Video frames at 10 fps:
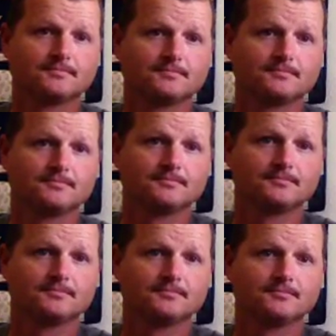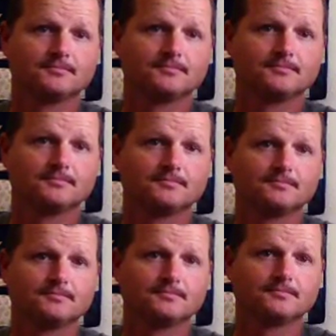
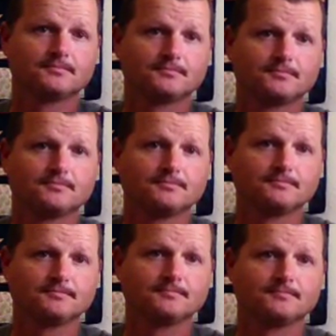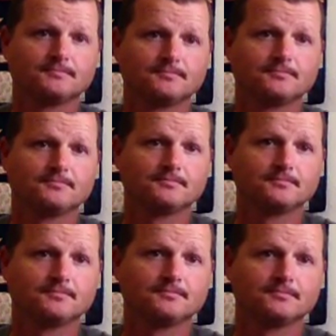
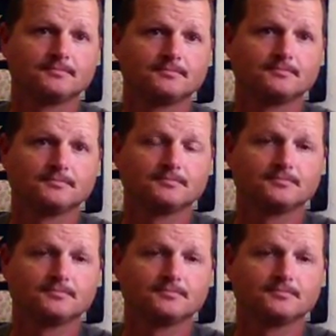The person shown says nothing.